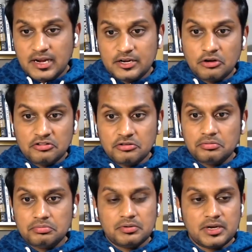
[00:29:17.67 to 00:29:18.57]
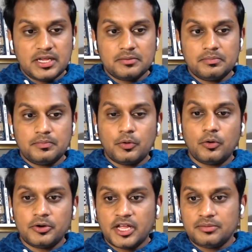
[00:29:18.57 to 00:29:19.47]
And also, like,
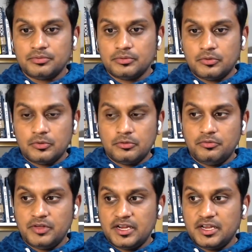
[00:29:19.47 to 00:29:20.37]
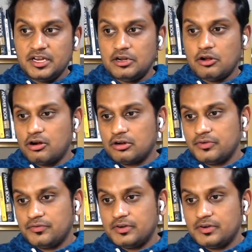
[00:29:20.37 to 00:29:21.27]
prototypes could vary in lot
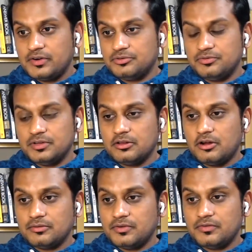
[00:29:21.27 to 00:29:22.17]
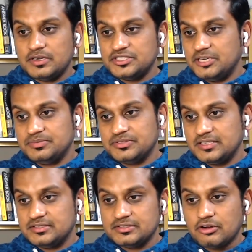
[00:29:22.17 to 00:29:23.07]
of comes with a lot of different shapes,
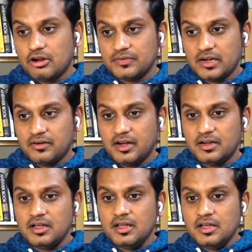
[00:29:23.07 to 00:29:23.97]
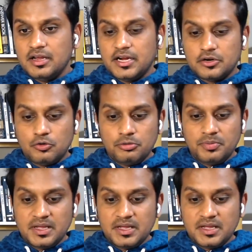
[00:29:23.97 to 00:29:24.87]
sizes, and all of that, right? It could
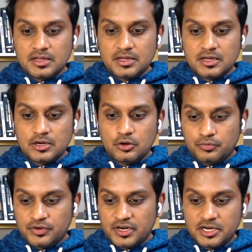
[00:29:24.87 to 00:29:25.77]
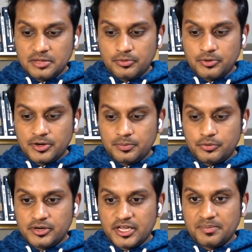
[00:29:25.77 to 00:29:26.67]
be a low fidelity
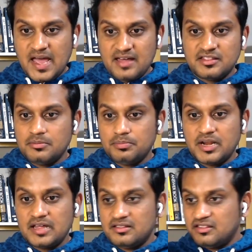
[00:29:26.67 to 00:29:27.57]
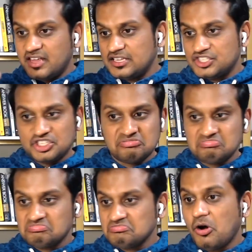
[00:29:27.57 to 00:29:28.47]
prototype as simple as a sketch
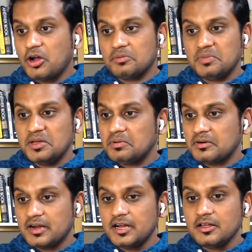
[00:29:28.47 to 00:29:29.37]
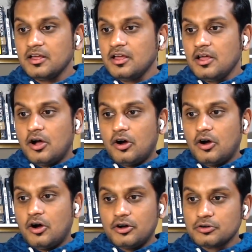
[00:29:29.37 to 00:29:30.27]
on a paper, right? Or
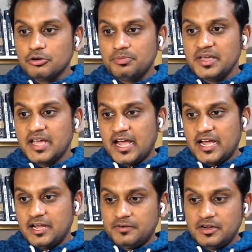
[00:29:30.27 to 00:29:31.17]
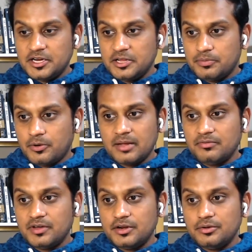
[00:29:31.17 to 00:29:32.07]
it could be a high fidelity prototype
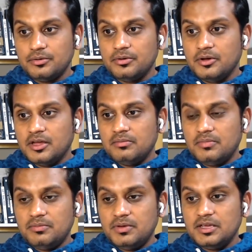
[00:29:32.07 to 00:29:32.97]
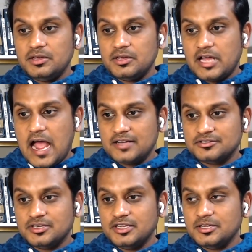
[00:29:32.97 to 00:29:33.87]
where you maybe
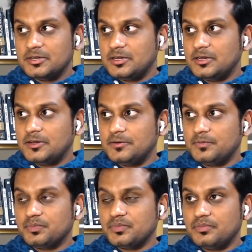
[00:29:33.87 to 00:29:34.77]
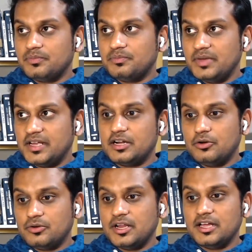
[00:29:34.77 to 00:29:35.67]
actually make it
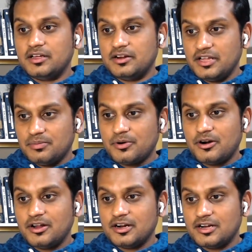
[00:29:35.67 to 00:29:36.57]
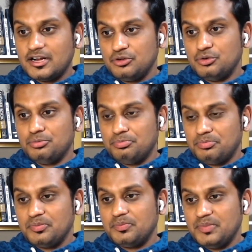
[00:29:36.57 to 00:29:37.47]
look like a real product, and you
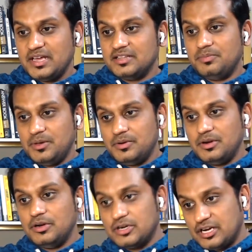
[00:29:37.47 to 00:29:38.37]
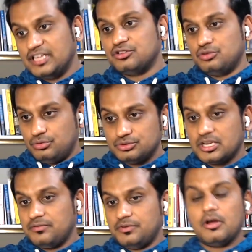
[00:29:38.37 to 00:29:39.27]
make the people click through
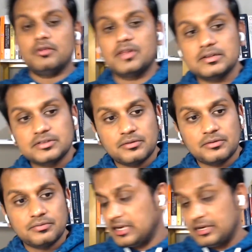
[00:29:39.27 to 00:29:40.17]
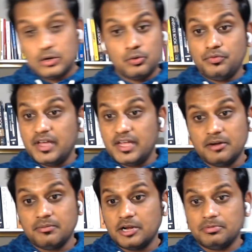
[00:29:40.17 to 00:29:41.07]
stuff and all of that stuff. So it could vary
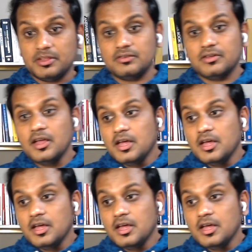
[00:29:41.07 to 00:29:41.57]
in multiple things.